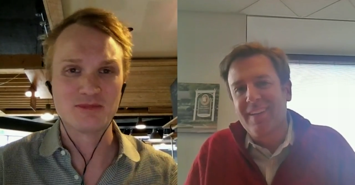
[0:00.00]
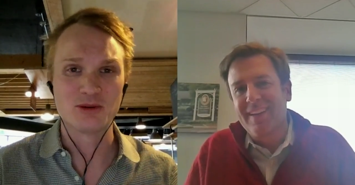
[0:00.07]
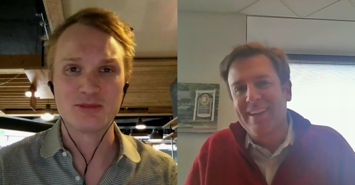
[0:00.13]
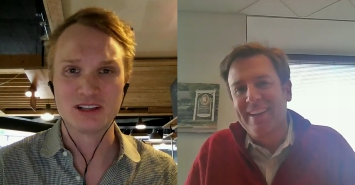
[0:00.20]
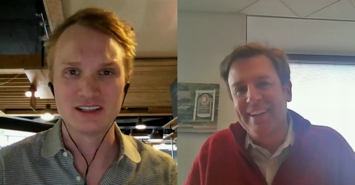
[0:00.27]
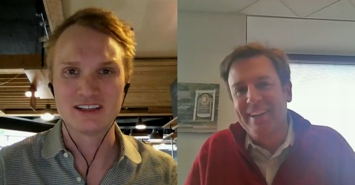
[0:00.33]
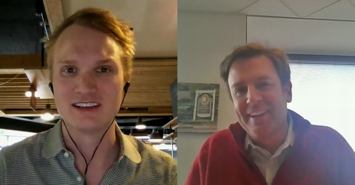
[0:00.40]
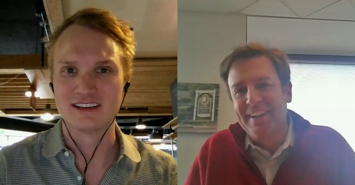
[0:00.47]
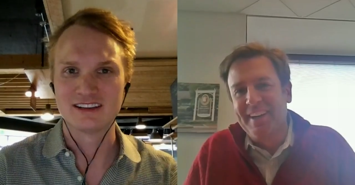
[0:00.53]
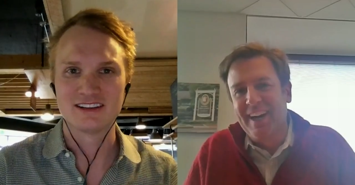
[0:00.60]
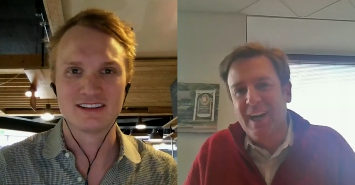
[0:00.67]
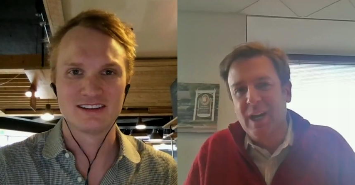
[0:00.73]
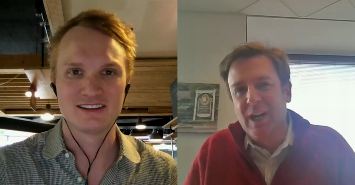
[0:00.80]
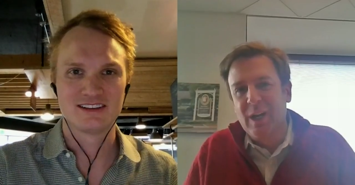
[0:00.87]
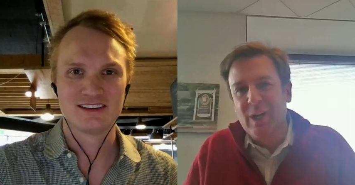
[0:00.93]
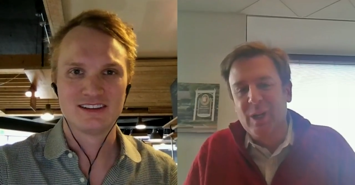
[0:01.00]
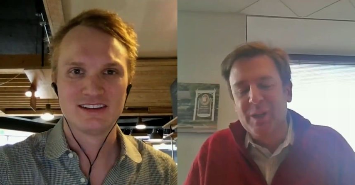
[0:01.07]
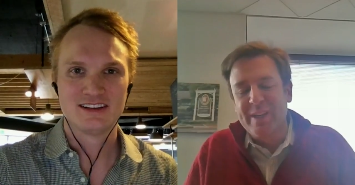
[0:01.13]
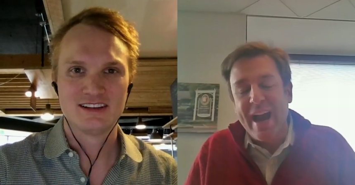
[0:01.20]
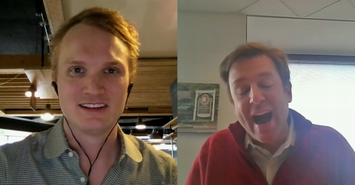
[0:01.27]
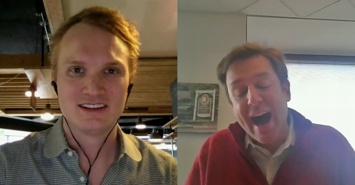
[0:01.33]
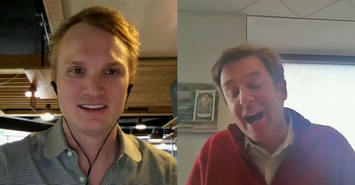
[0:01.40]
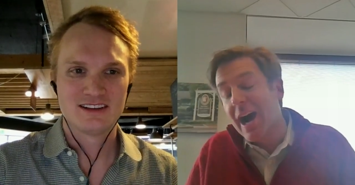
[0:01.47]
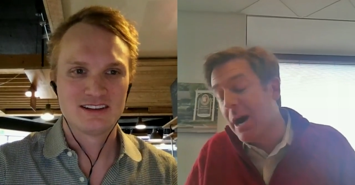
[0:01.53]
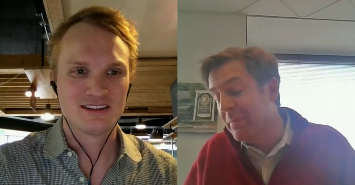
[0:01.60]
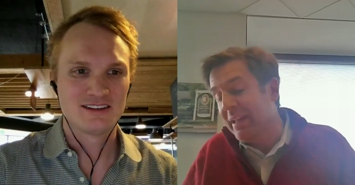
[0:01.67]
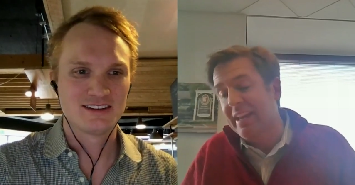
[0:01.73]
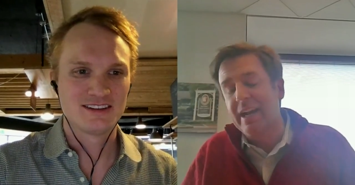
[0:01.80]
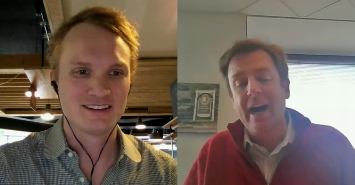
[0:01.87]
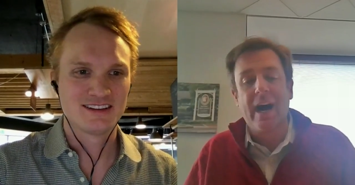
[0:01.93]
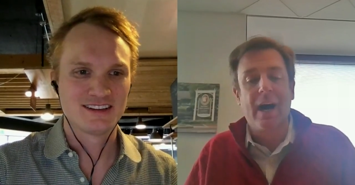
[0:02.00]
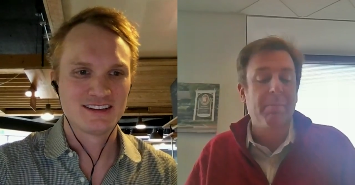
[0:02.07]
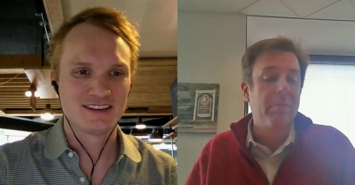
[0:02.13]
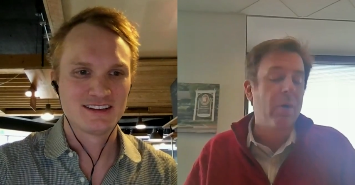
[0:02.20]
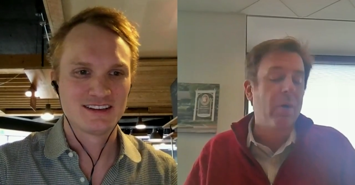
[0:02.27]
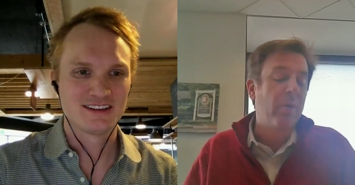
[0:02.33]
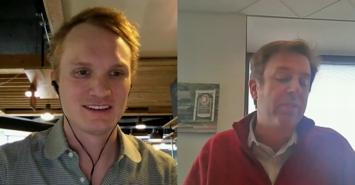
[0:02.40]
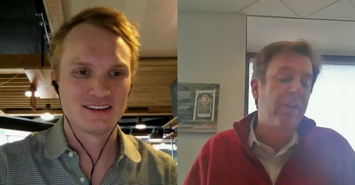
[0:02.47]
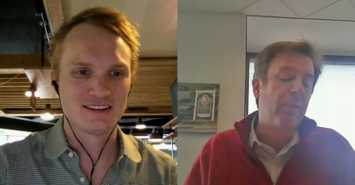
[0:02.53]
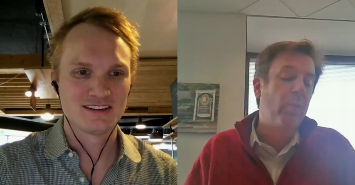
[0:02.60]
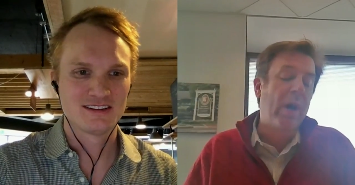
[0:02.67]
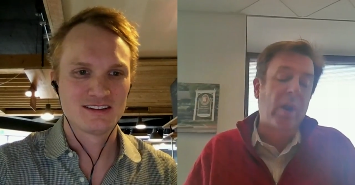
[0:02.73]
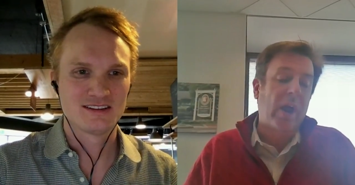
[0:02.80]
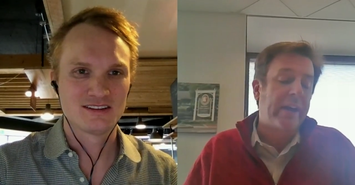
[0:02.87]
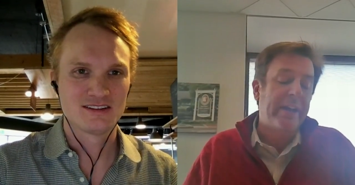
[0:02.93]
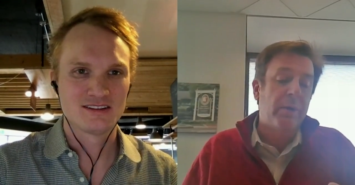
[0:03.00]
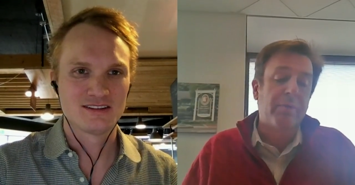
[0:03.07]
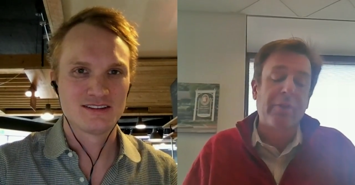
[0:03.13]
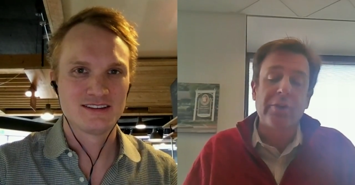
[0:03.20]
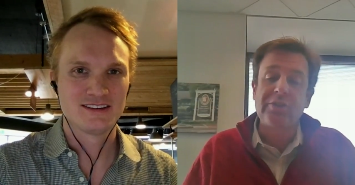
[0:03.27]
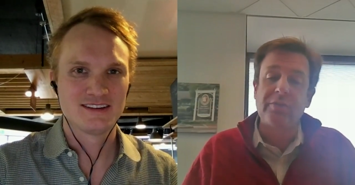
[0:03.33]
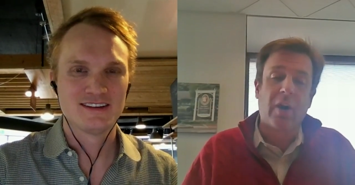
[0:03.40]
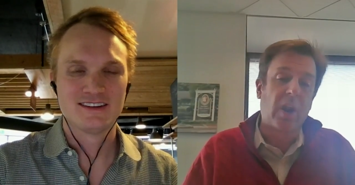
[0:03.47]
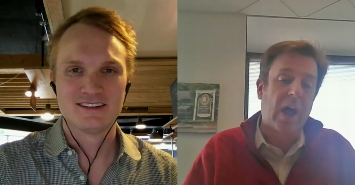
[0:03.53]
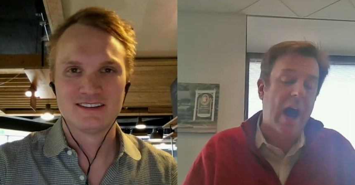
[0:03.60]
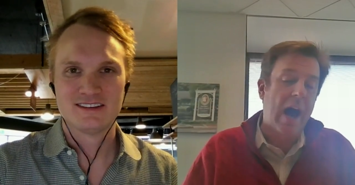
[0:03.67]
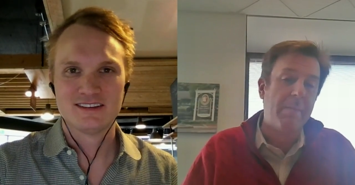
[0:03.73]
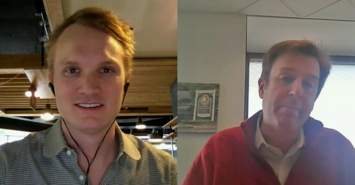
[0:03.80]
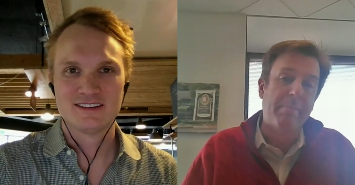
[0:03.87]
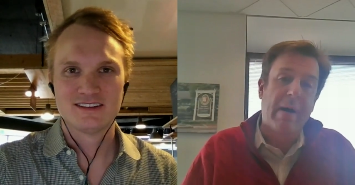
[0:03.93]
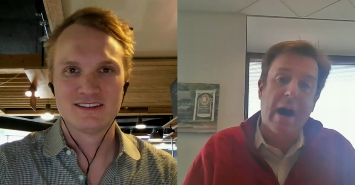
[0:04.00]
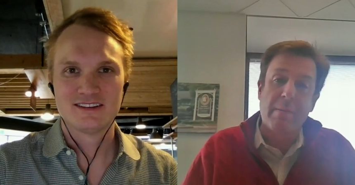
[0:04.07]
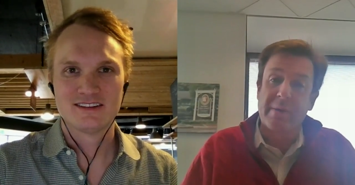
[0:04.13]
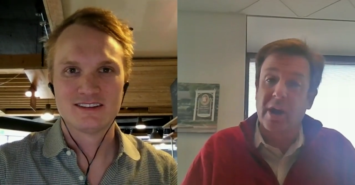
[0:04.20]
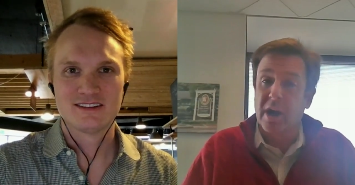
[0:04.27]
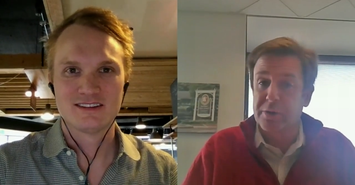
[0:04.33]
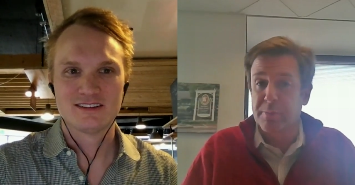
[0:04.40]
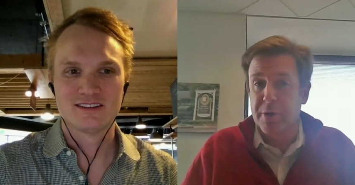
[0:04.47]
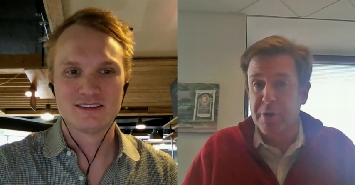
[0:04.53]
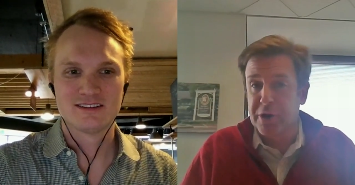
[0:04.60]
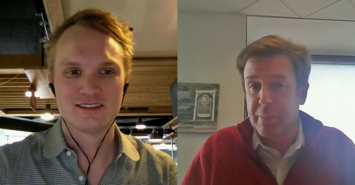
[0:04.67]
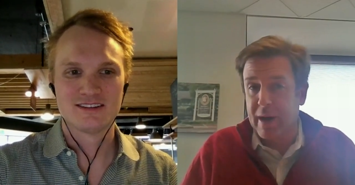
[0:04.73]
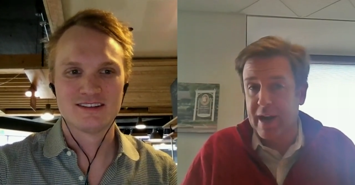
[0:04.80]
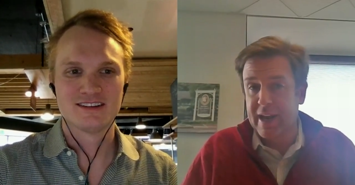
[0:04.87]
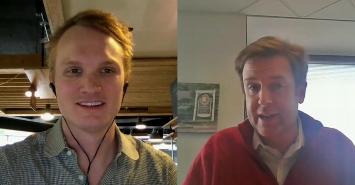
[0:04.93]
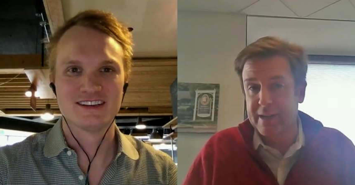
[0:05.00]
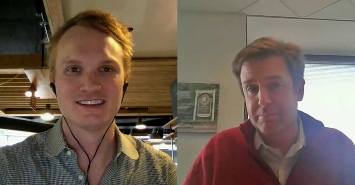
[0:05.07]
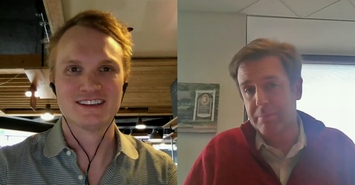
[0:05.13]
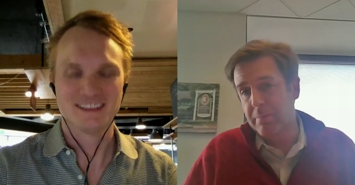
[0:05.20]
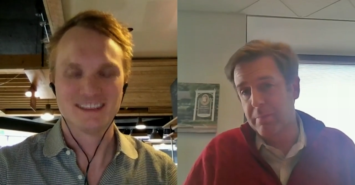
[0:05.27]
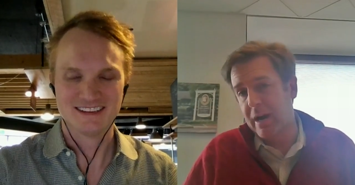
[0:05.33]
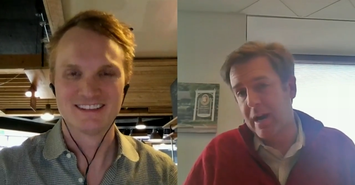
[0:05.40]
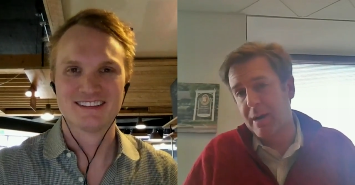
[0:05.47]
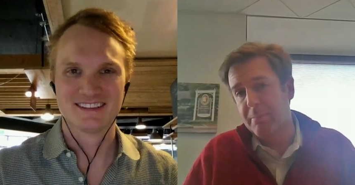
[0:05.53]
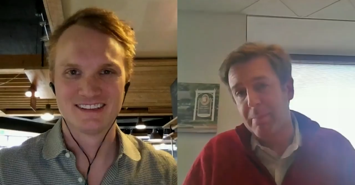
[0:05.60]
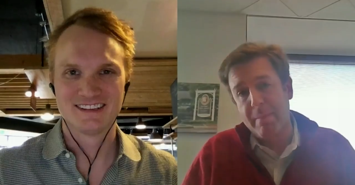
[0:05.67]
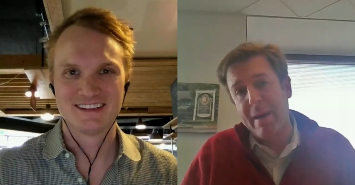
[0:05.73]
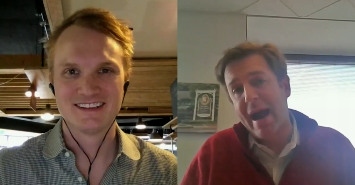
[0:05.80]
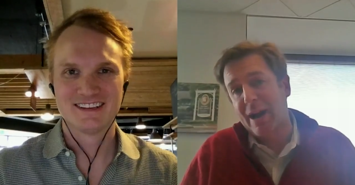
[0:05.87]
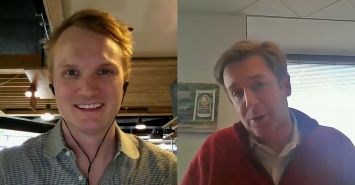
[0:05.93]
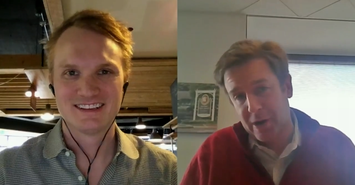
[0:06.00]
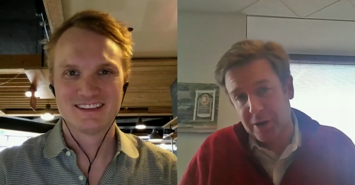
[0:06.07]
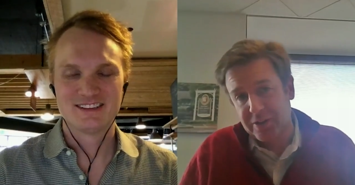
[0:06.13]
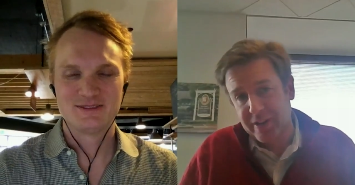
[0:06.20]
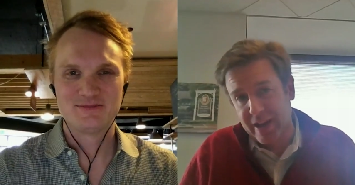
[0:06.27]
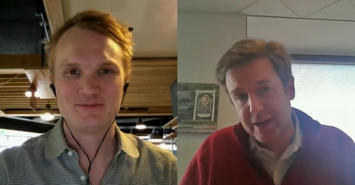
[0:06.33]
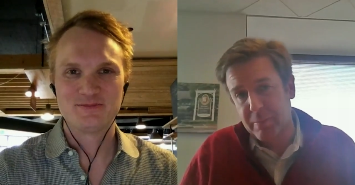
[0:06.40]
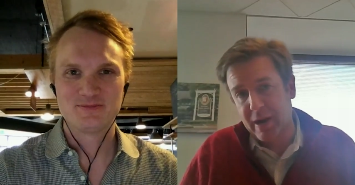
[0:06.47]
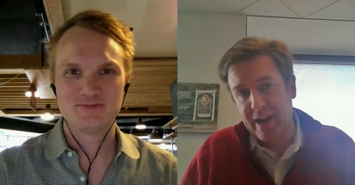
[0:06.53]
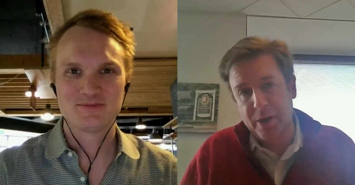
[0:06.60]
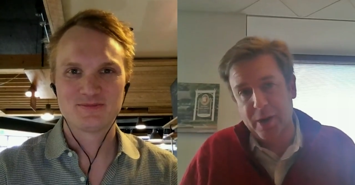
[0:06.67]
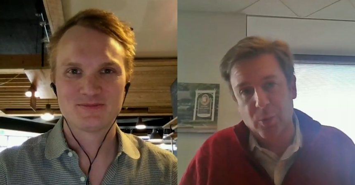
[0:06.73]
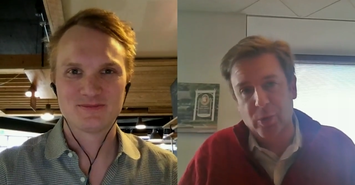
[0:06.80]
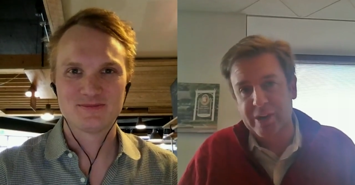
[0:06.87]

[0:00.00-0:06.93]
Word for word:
Speaker 1: mobility?
Speaker 2: Yeah, I mean, well, you know, first of all, I'm an entrepreneur by background and by